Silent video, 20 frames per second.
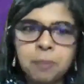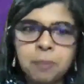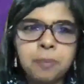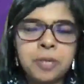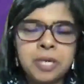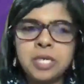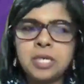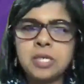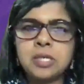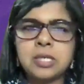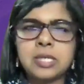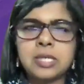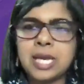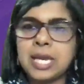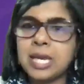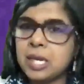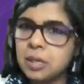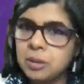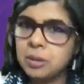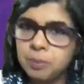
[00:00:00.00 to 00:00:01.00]
companies
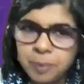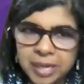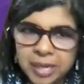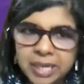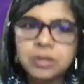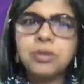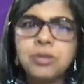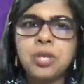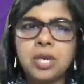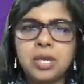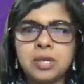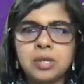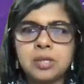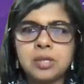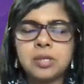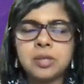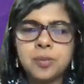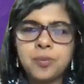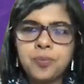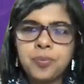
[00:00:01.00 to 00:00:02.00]
saying big
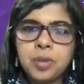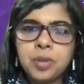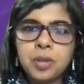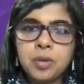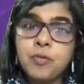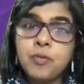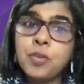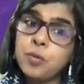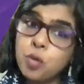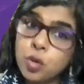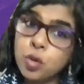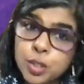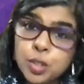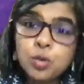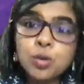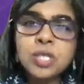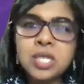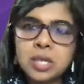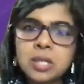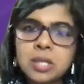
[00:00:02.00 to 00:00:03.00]
things. We've
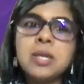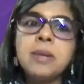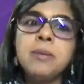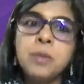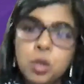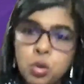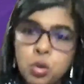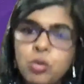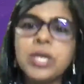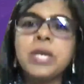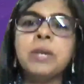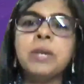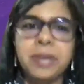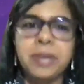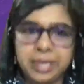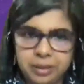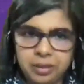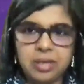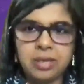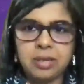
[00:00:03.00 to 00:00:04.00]
also seen them doing
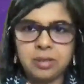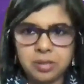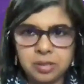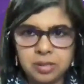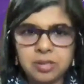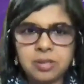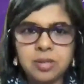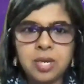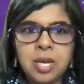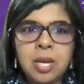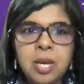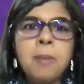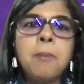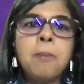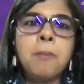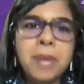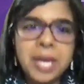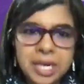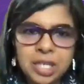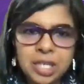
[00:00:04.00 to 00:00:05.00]
big things.
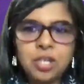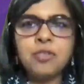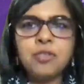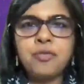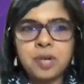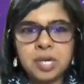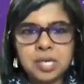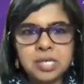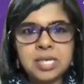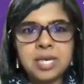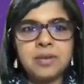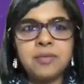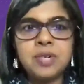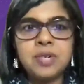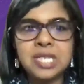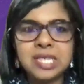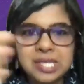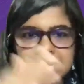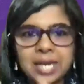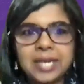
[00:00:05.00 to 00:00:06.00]
Many of us have
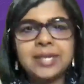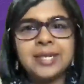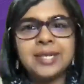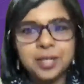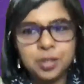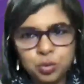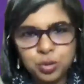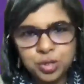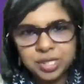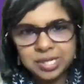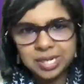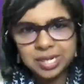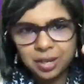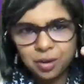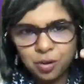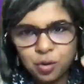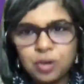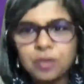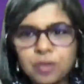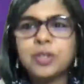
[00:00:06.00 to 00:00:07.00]
decided to
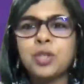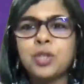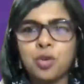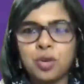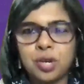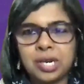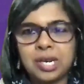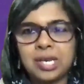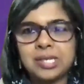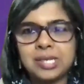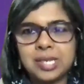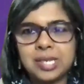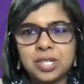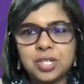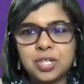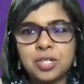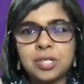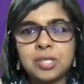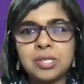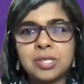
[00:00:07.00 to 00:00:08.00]
stay on with
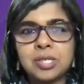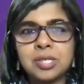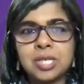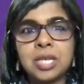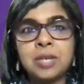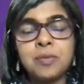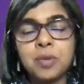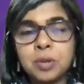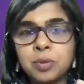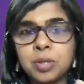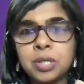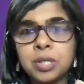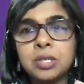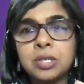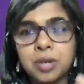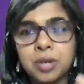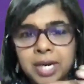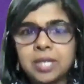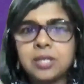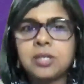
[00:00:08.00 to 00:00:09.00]
organizations, even with
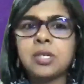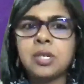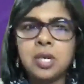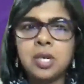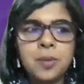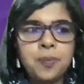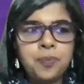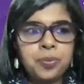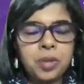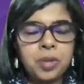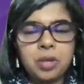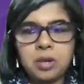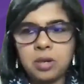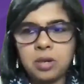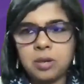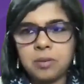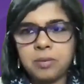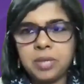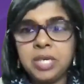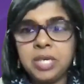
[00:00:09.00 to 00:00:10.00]
great
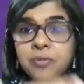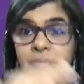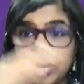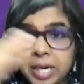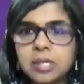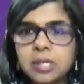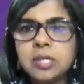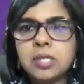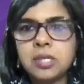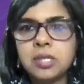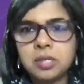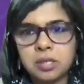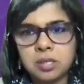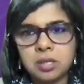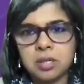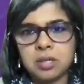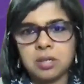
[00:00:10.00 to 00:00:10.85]
events,